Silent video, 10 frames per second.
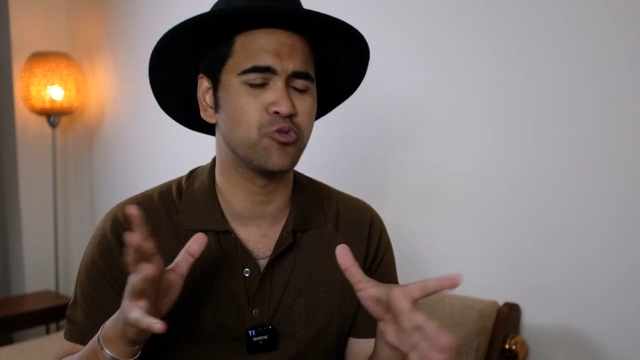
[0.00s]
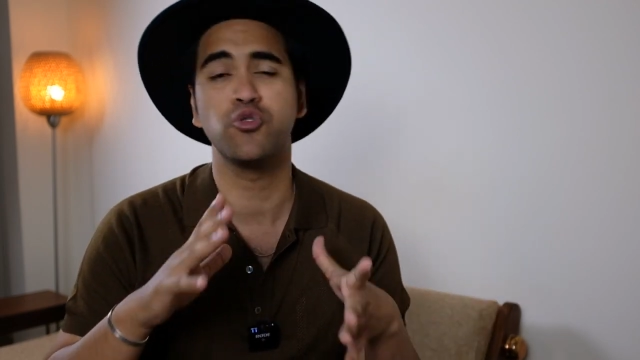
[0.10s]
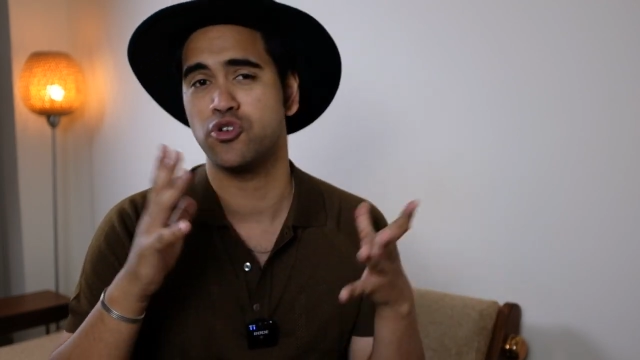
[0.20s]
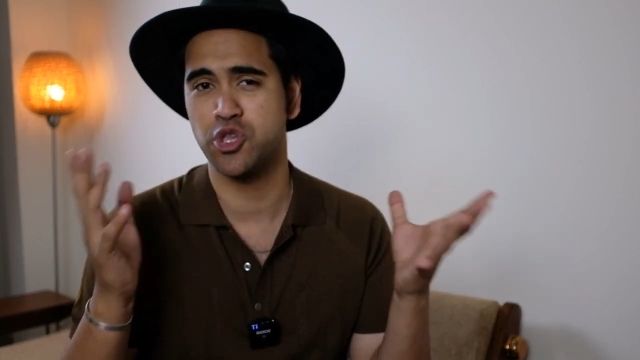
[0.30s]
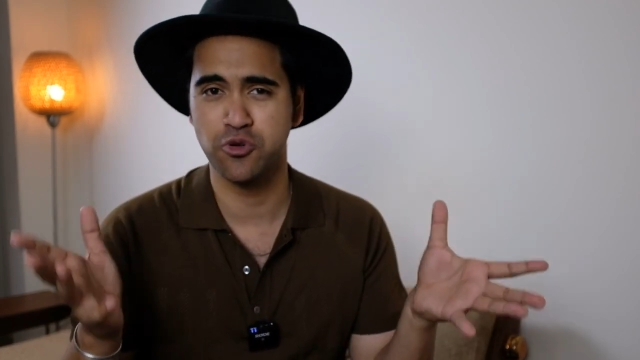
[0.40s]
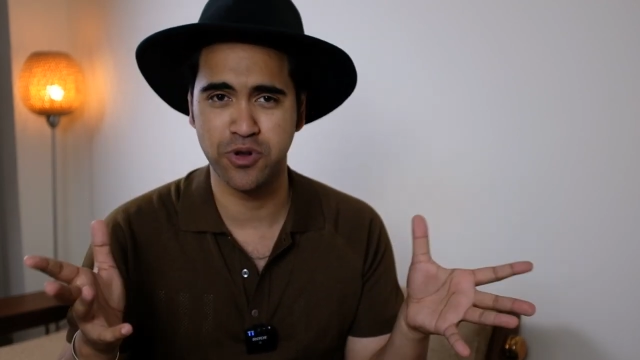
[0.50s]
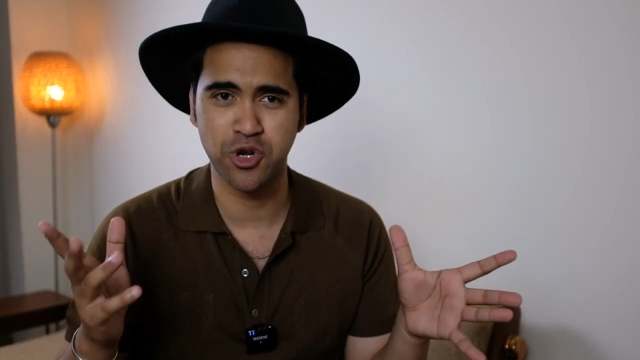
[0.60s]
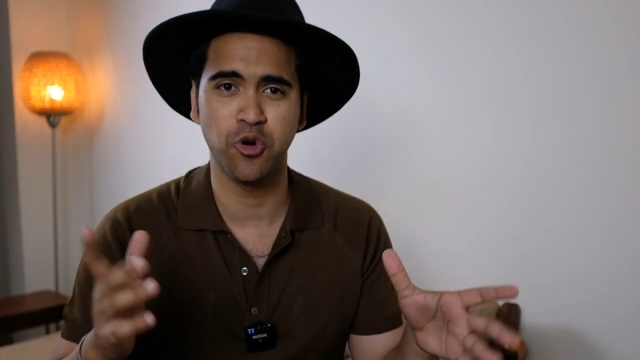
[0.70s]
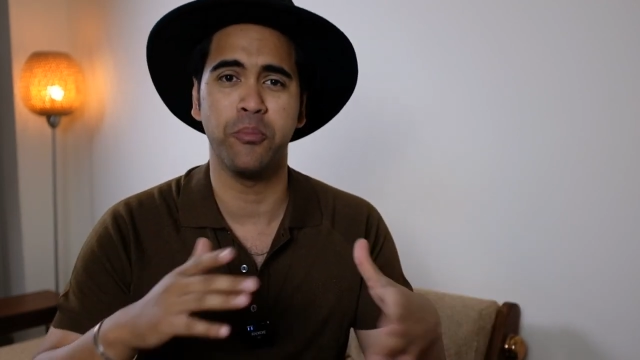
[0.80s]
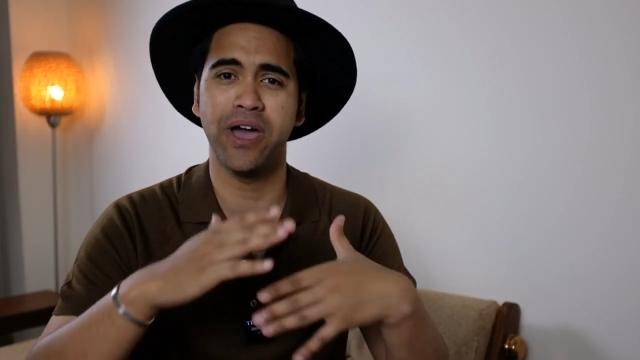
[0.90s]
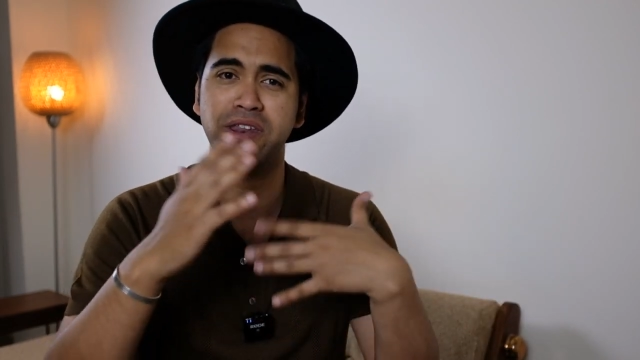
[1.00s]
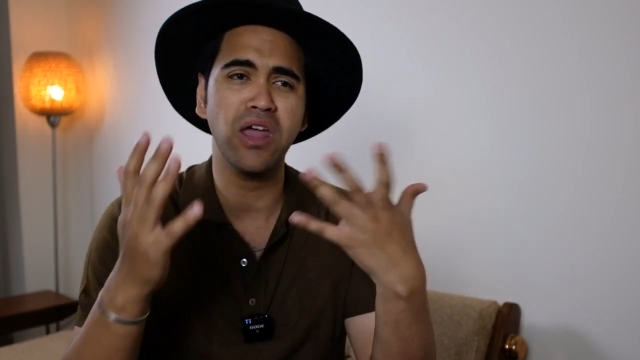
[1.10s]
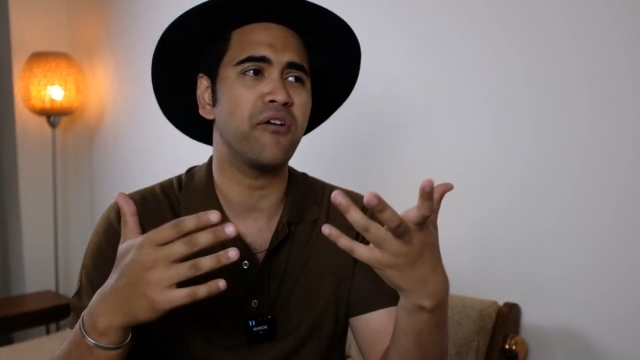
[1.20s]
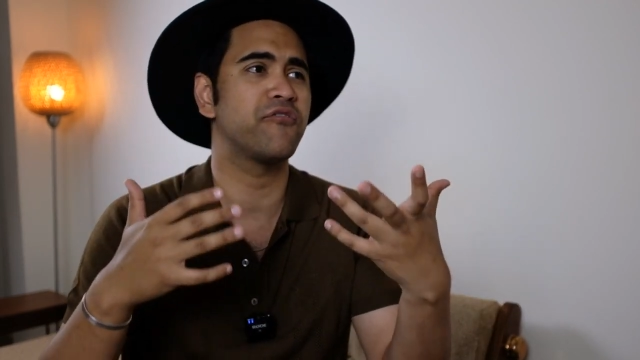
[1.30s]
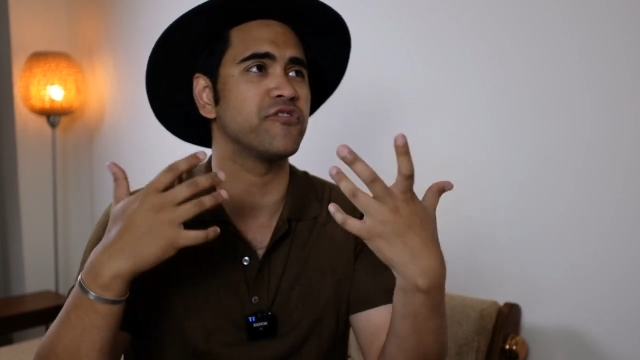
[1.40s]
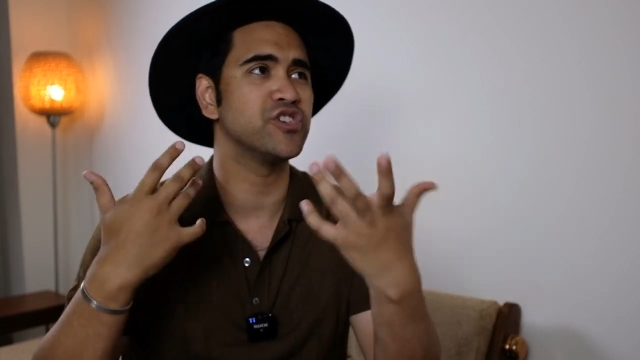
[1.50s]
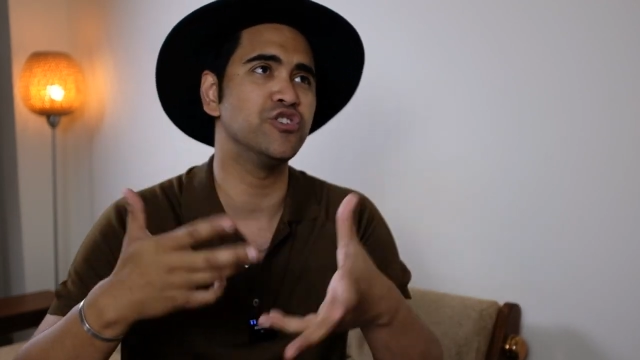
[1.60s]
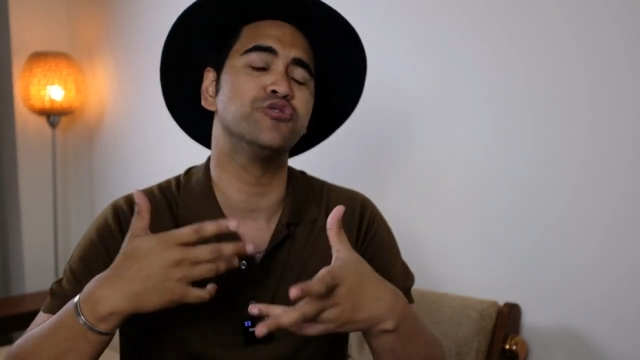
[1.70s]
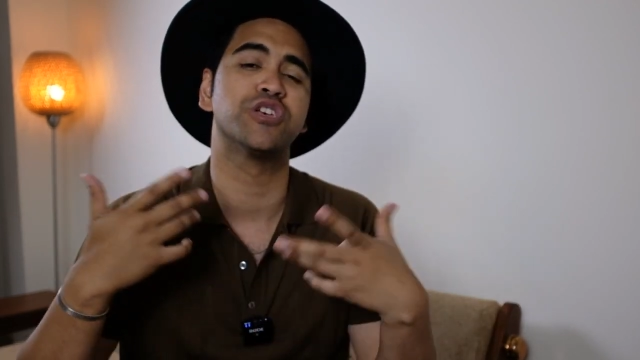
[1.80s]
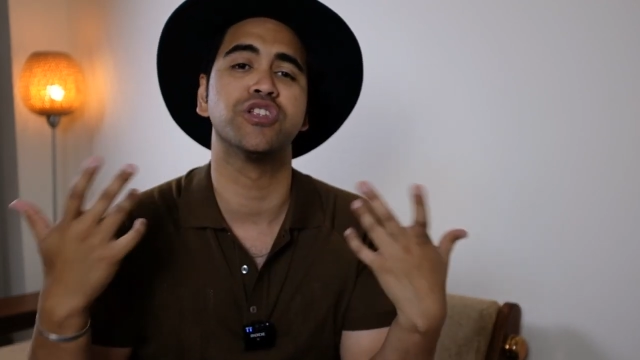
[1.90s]
well not super short, but enough for
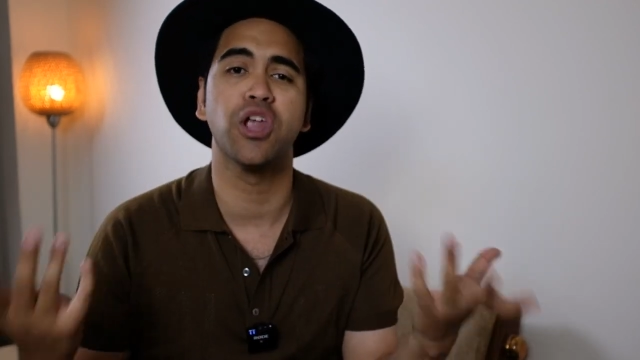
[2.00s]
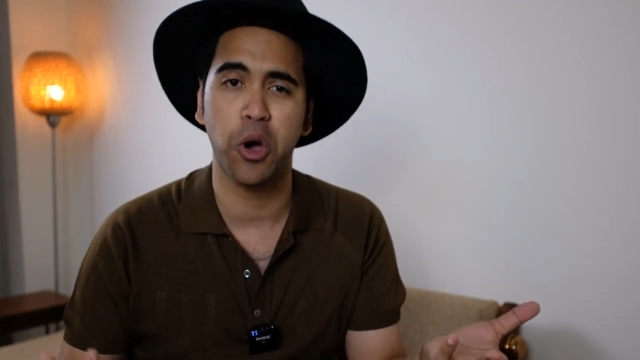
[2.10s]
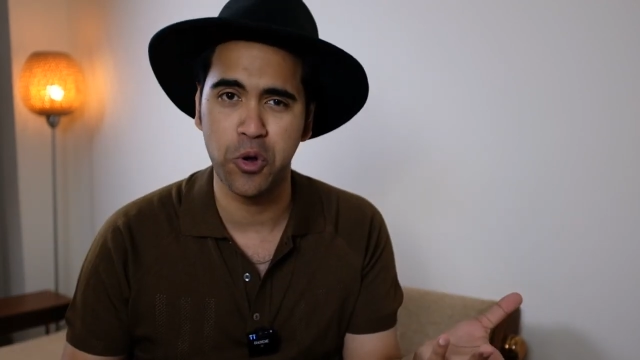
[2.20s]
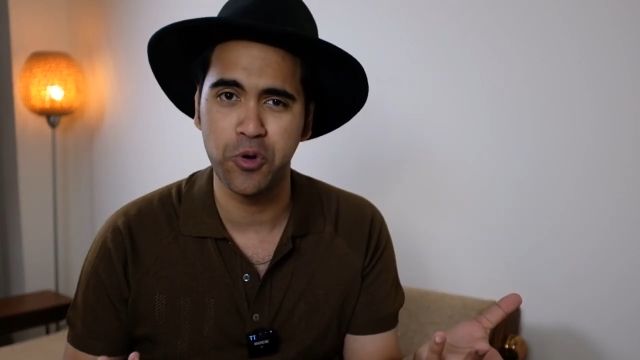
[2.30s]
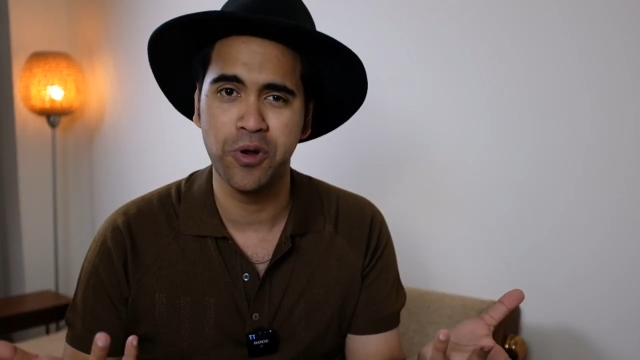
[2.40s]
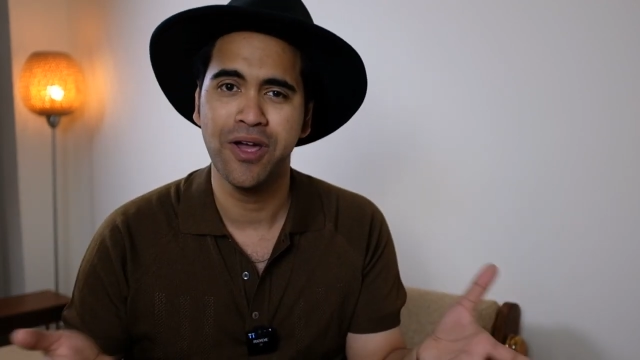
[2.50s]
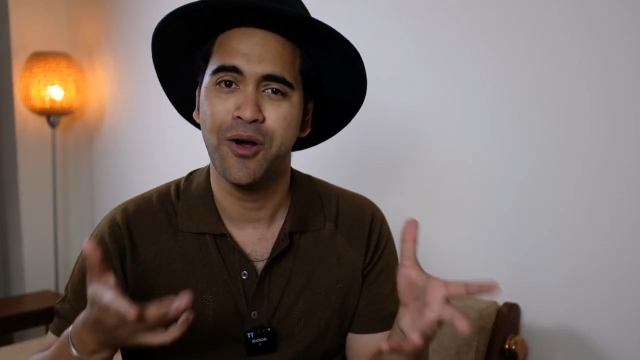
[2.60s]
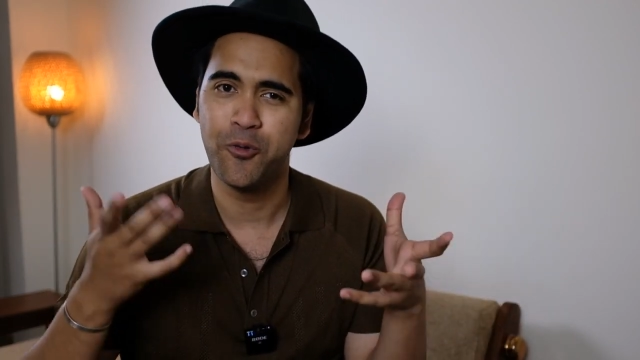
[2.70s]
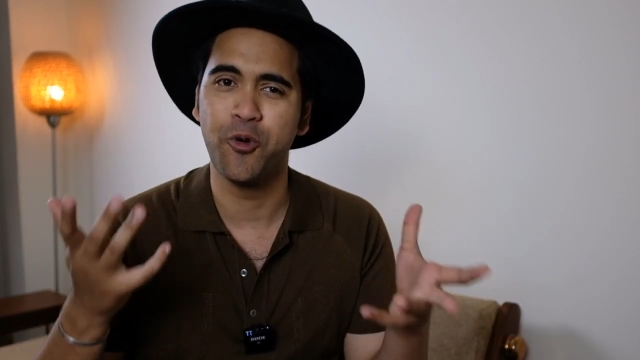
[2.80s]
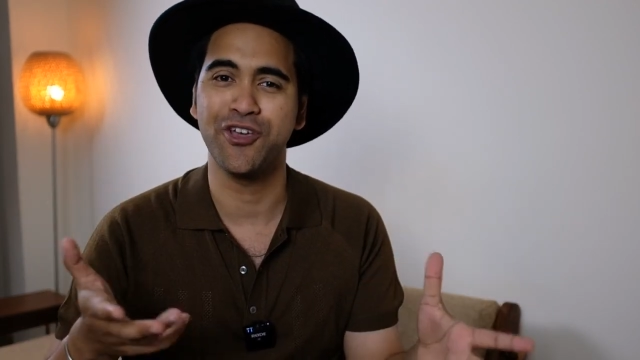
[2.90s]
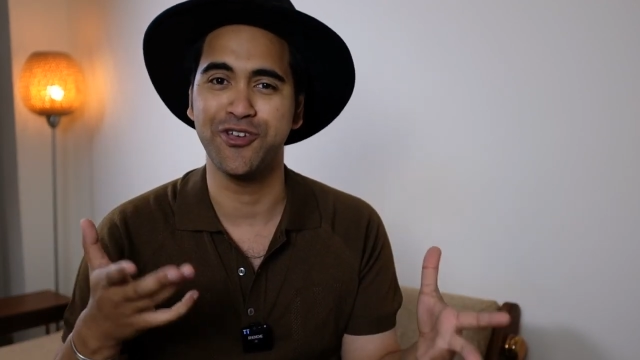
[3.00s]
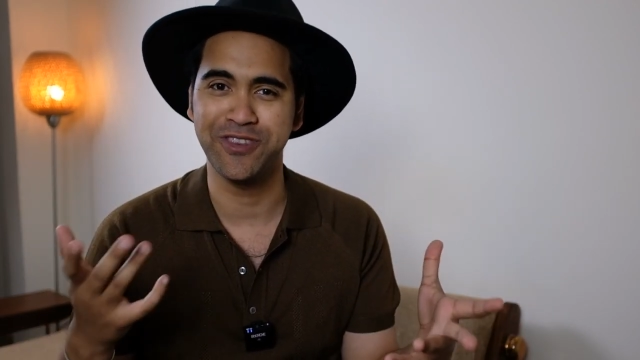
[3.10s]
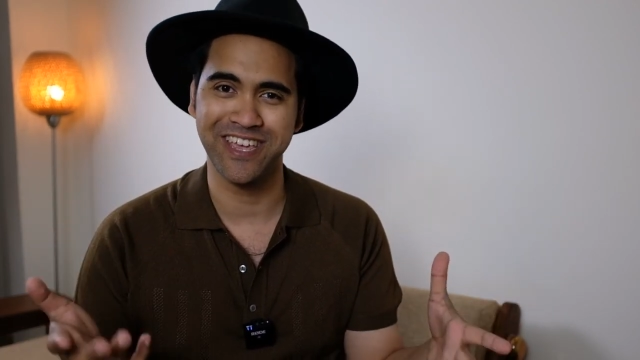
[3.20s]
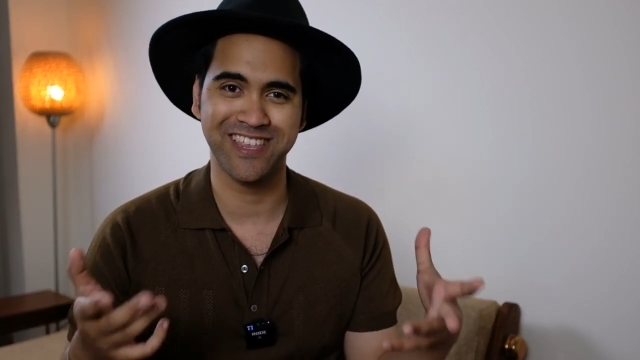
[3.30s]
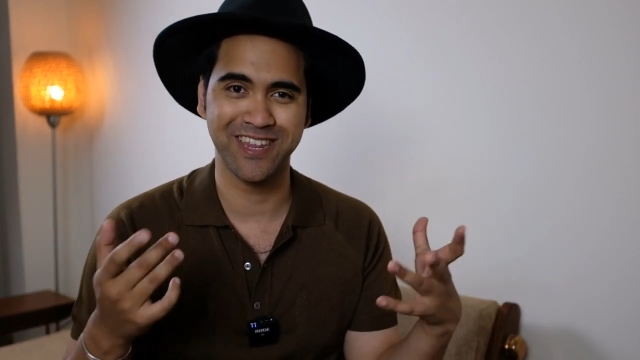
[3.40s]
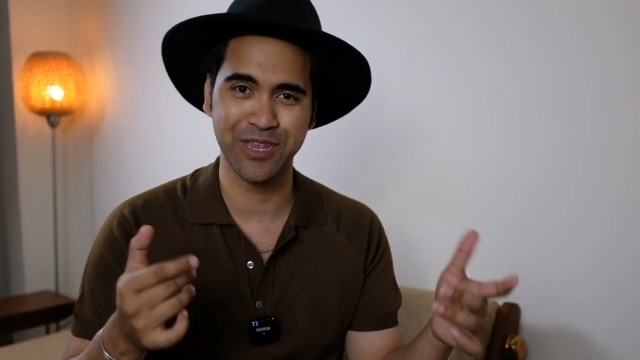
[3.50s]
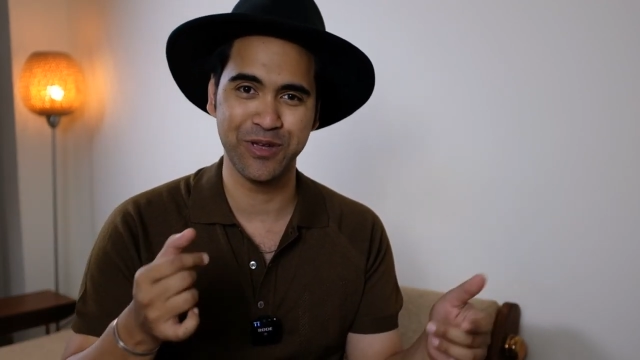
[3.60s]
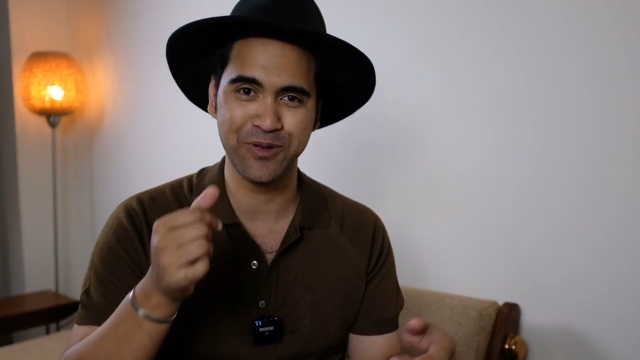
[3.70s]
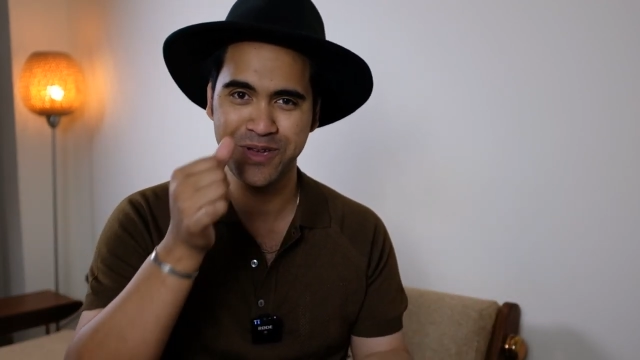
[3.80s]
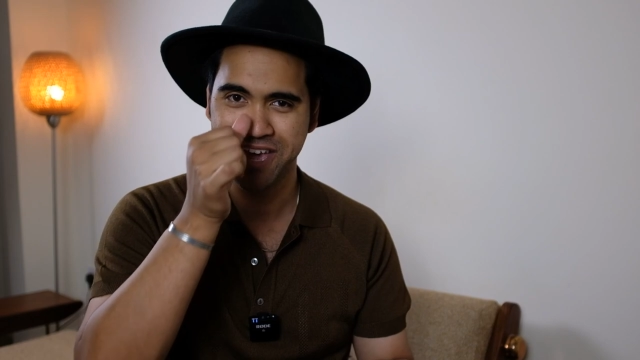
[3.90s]
you to know what you need to do.